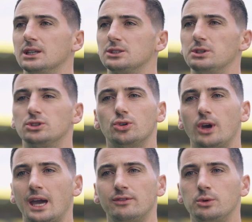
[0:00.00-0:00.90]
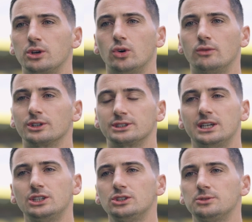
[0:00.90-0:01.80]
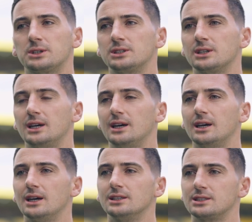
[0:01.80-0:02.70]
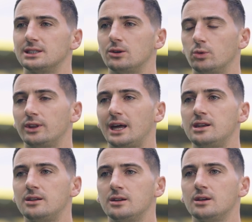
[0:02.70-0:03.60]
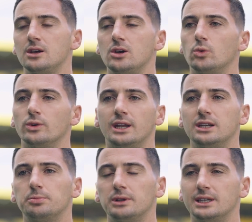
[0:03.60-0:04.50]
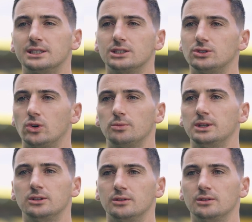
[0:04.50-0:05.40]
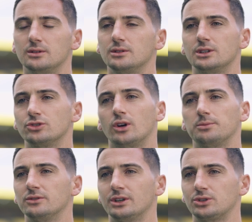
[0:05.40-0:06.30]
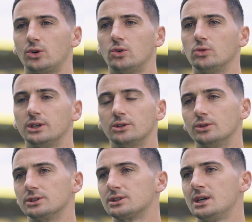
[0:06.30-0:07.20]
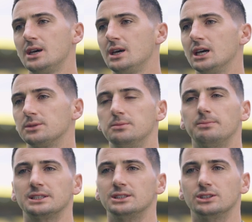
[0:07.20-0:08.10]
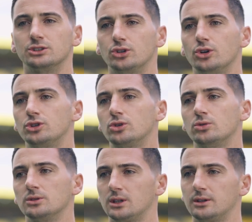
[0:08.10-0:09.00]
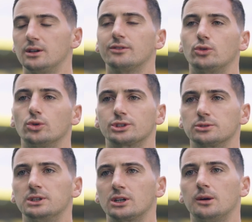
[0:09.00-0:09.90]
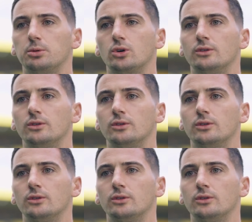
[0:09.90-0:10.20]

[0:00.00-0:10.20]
it's been too heavy with the conversations because, it, as I say, within within the place, it's not been disruptive at all. You know, it's it's been business as usual. Of course, there's been a couple of